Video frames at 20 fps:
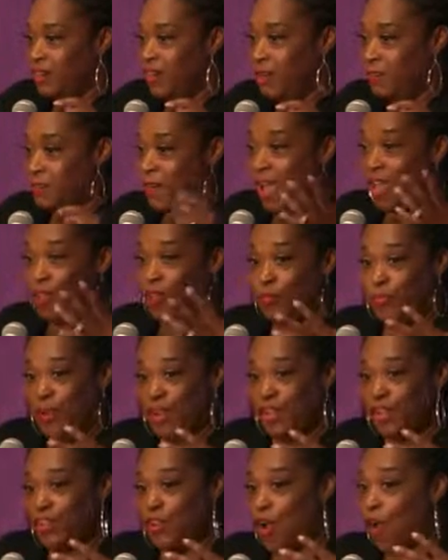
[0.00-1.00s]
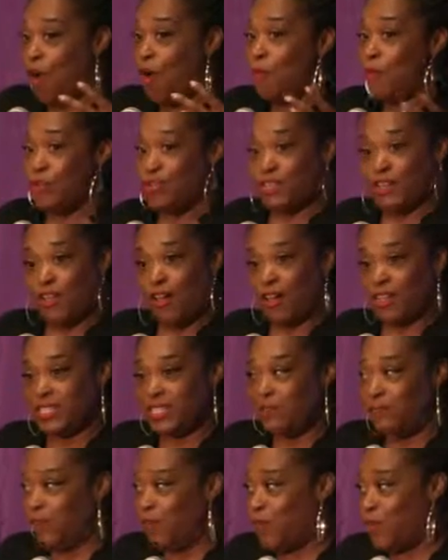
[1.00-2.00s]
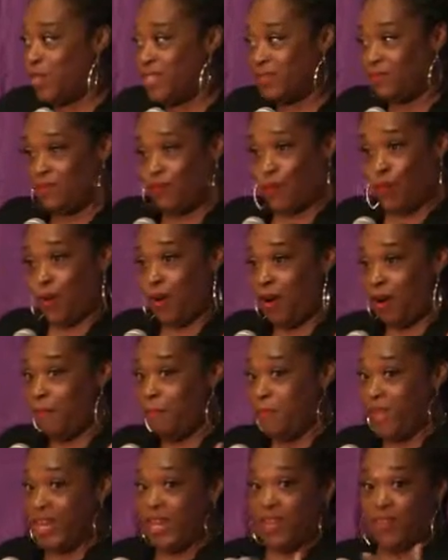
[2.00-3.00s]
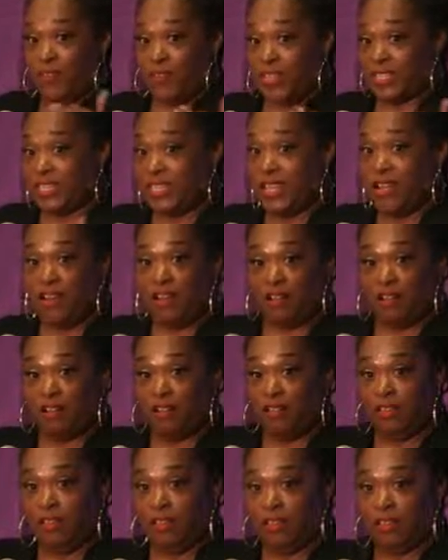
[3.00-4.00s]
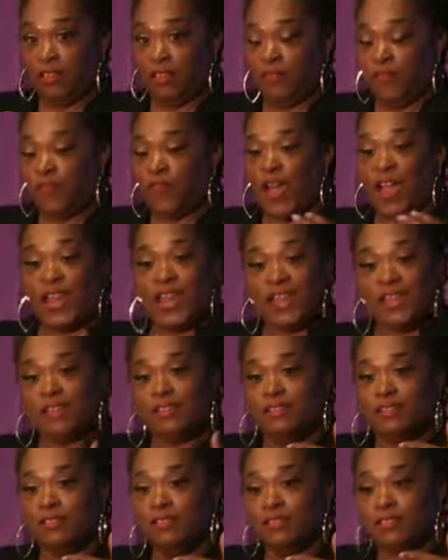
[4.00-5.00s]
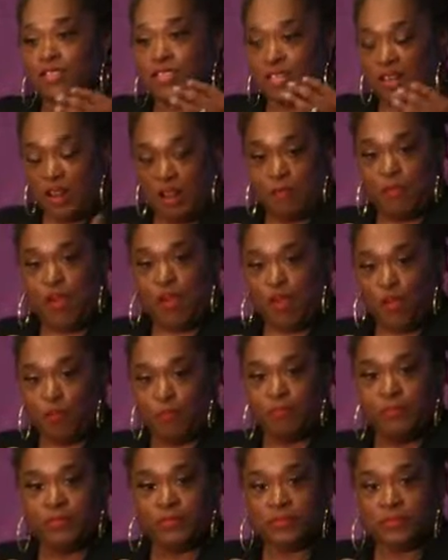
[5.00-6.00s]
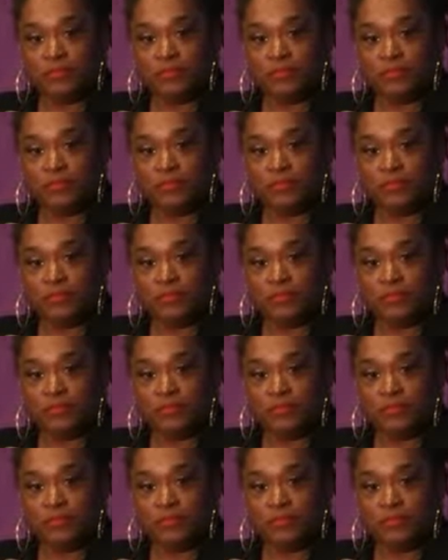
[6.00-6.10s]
in my opinion, almost lost if it wasn't for many of us here fighting to come home.